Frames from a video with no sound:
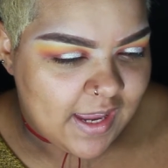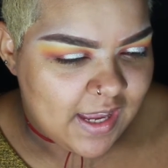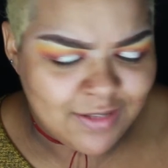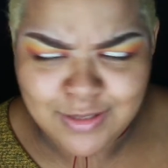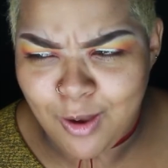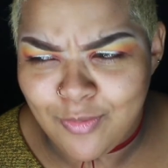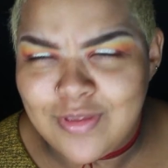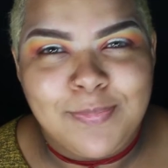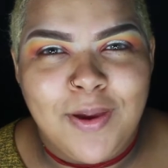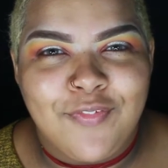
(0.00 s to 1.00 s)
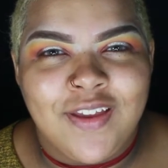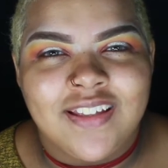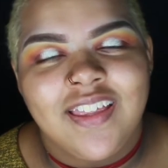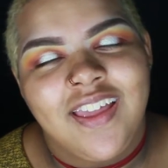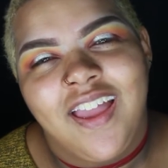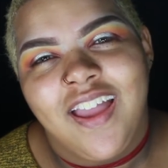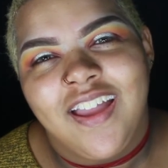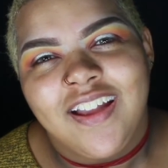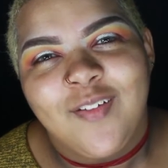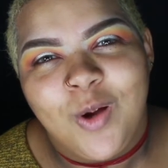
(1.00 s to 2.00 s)
And I was like, oh, this is perfect.
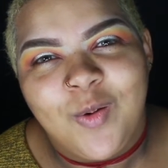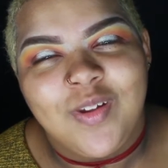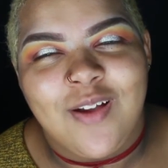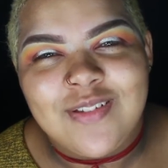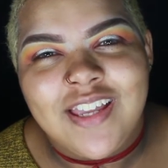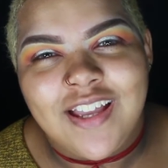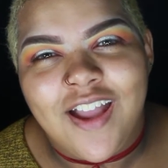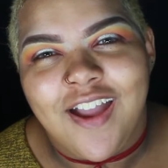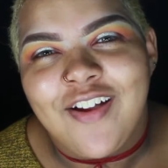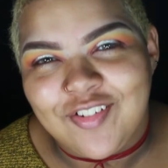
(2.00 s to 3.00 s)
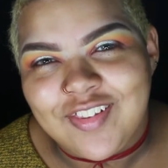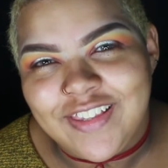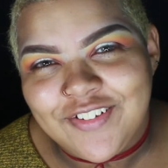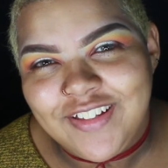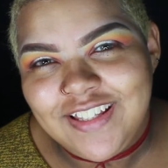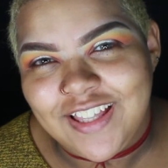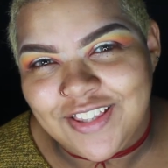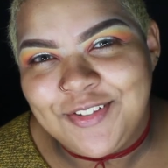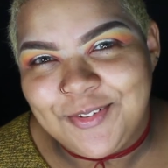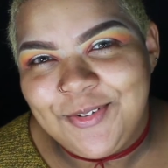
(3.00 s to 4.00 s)
Come home, and I was like literally like
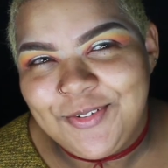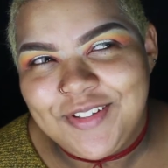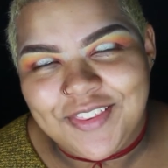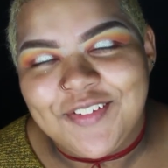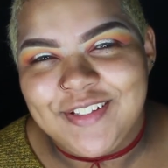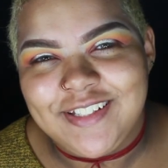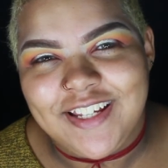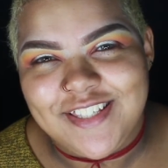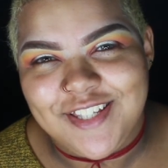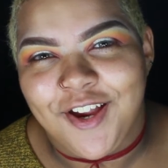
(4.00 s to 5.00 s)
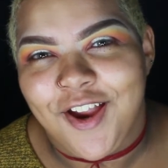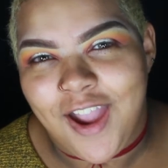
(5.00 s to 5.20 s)
2 to 3 shades darker.